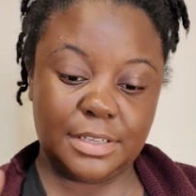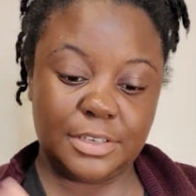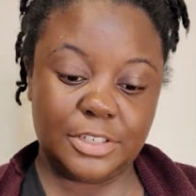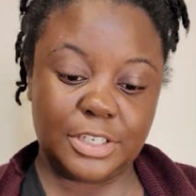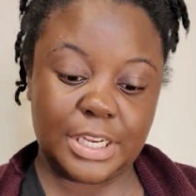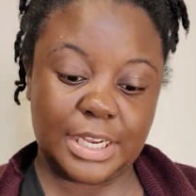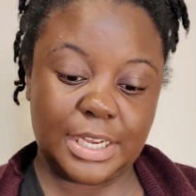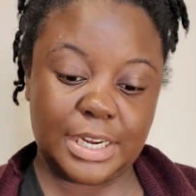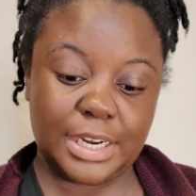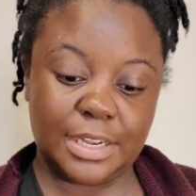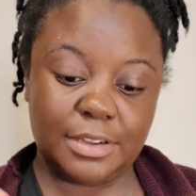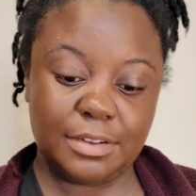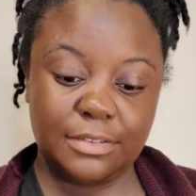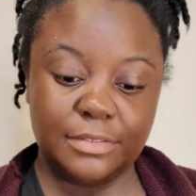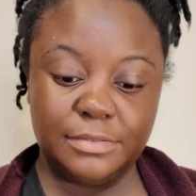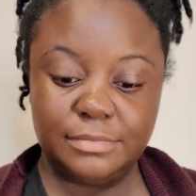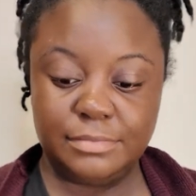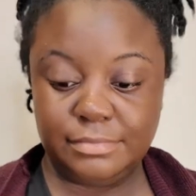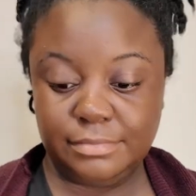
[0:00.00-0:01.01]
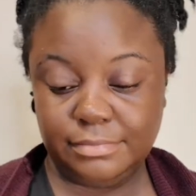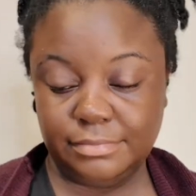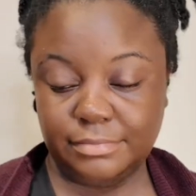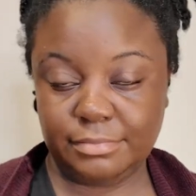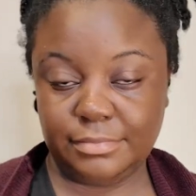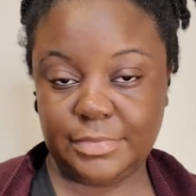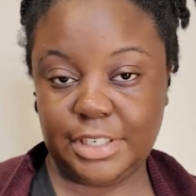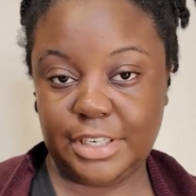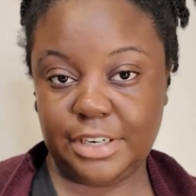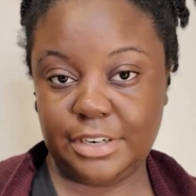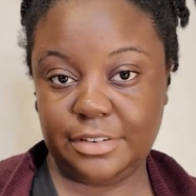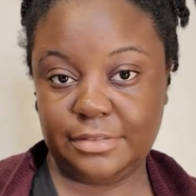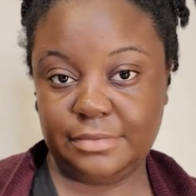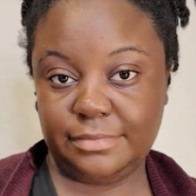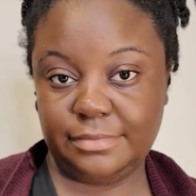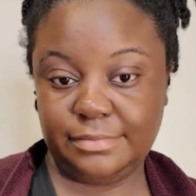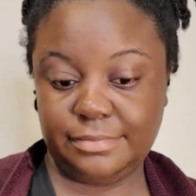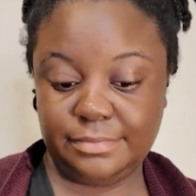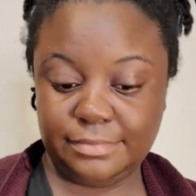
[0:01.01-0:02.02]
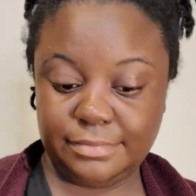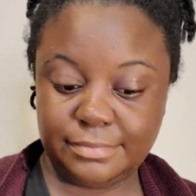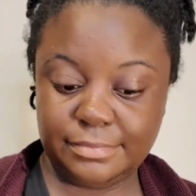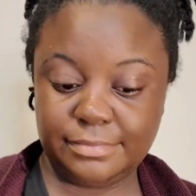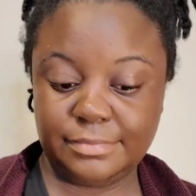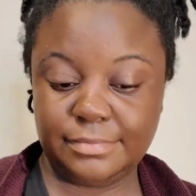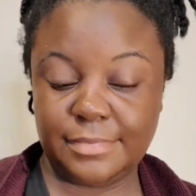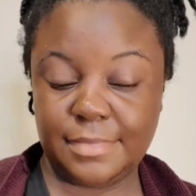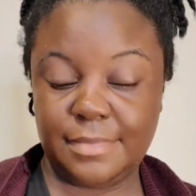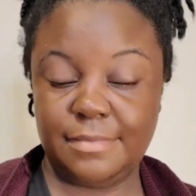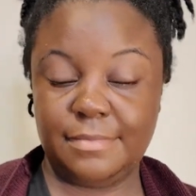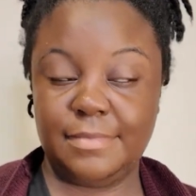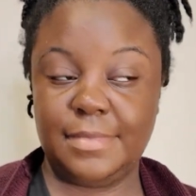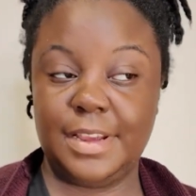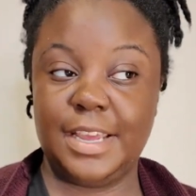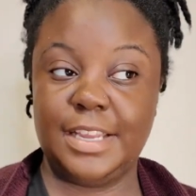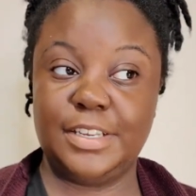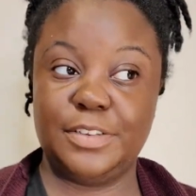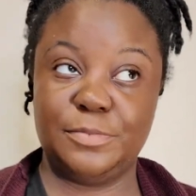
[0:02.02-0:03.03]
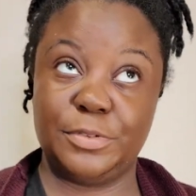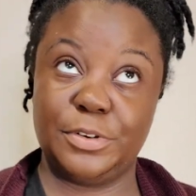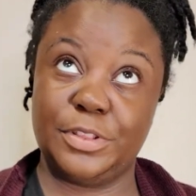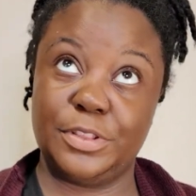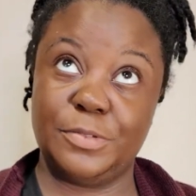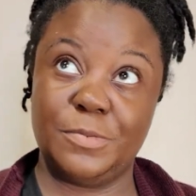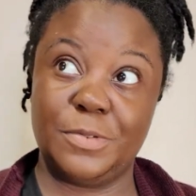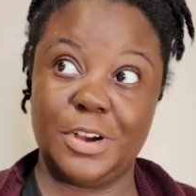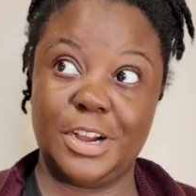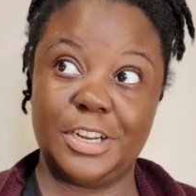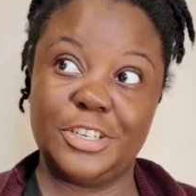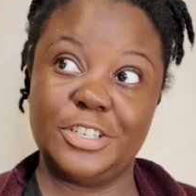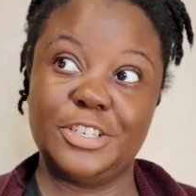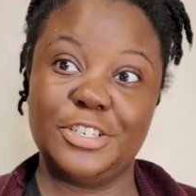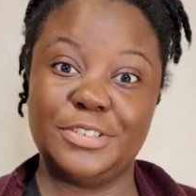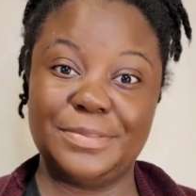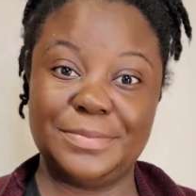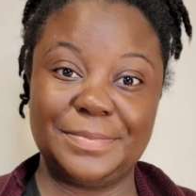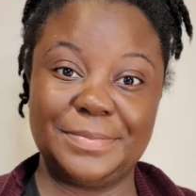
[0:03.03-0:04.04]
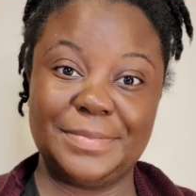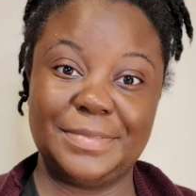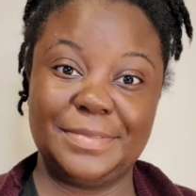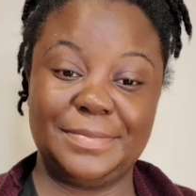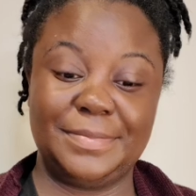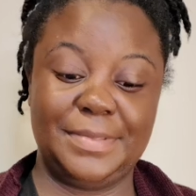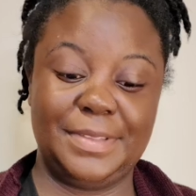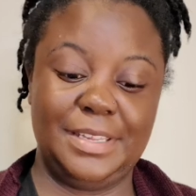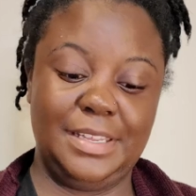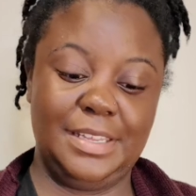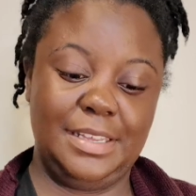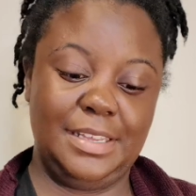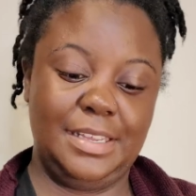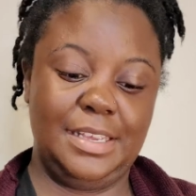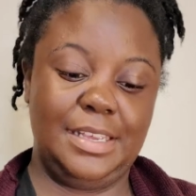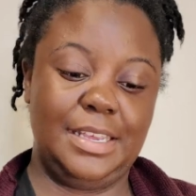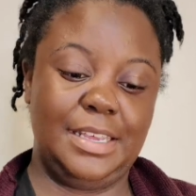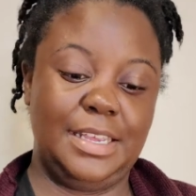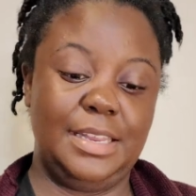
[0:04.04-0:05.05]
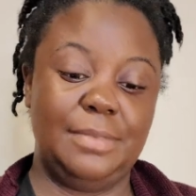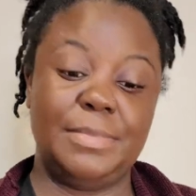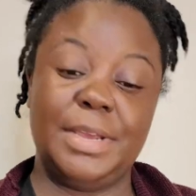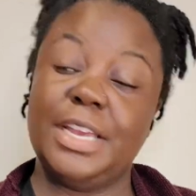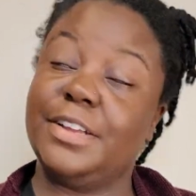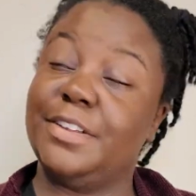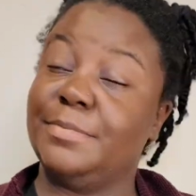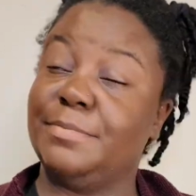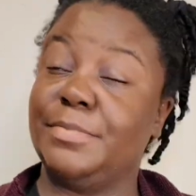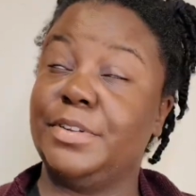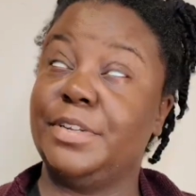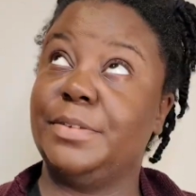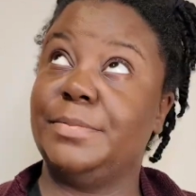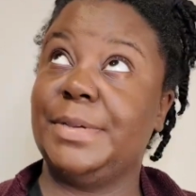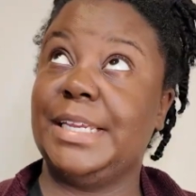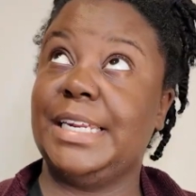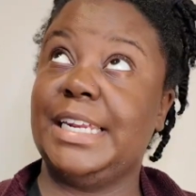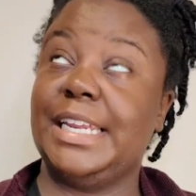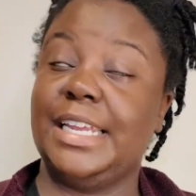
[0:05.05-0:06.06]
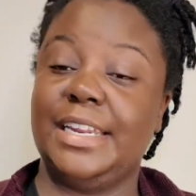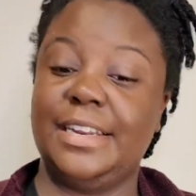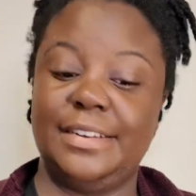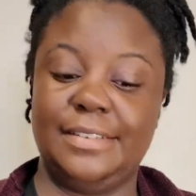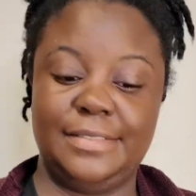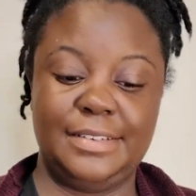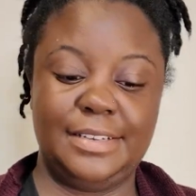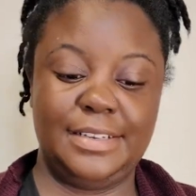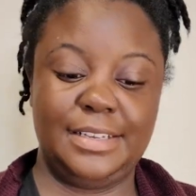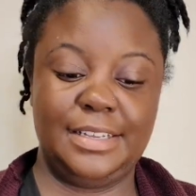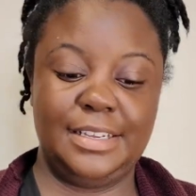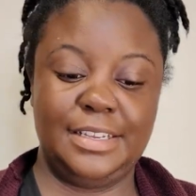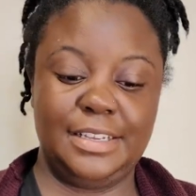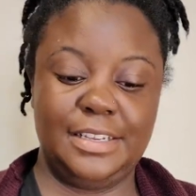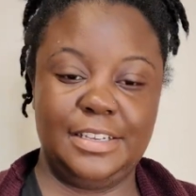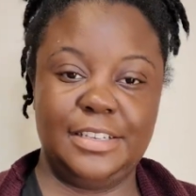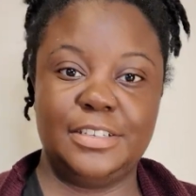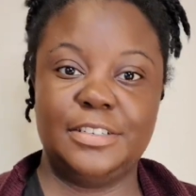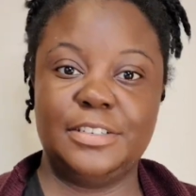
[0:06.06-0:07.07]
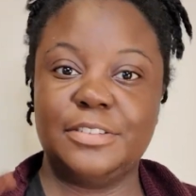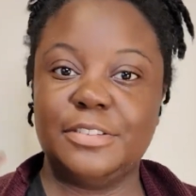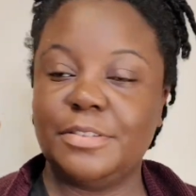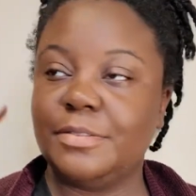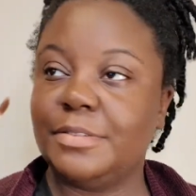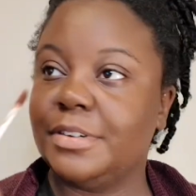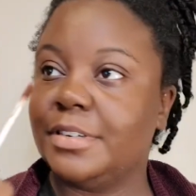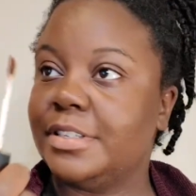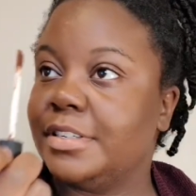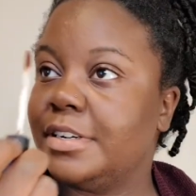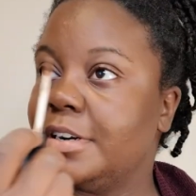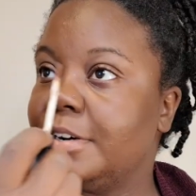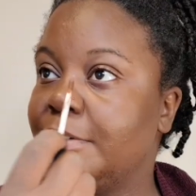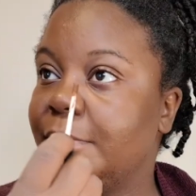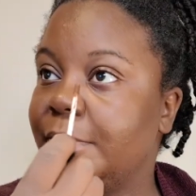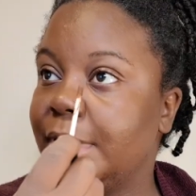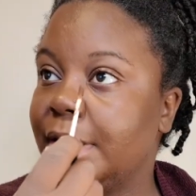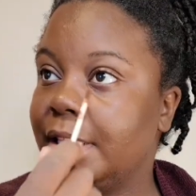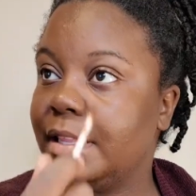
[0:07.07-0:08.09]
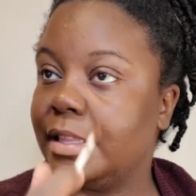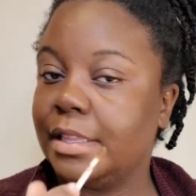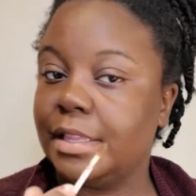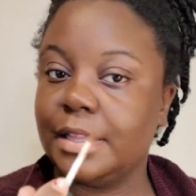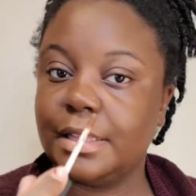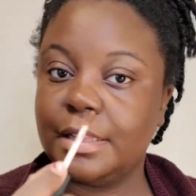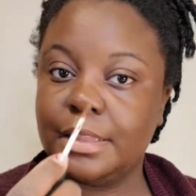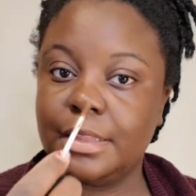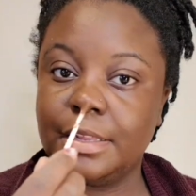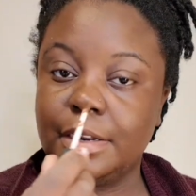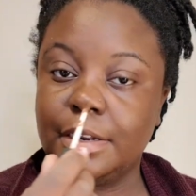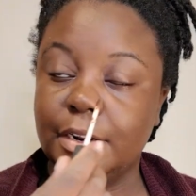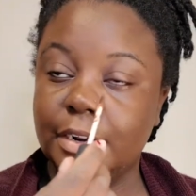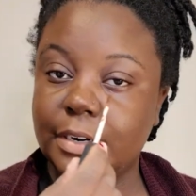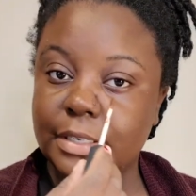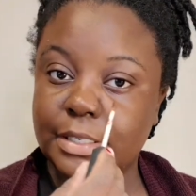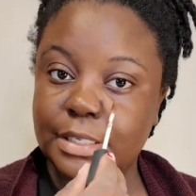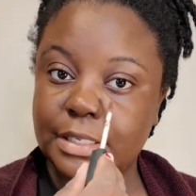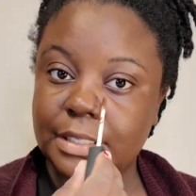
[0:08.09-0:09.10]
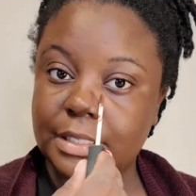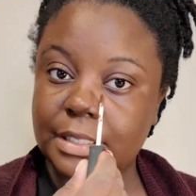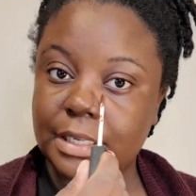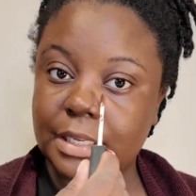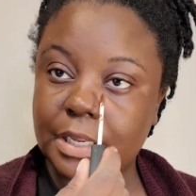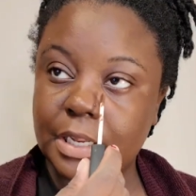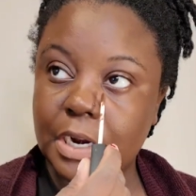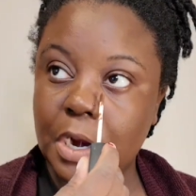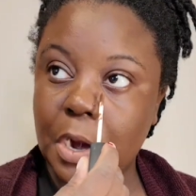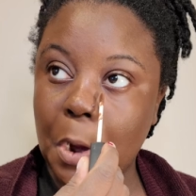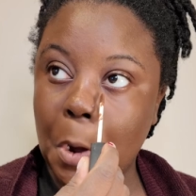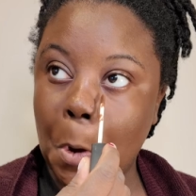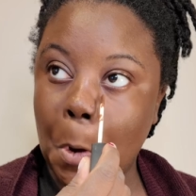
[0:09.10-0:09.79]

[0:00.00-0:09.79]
Check it out. You know, it's worth the watch, in my humble opinion. So I'm going to start with the NARS concealer.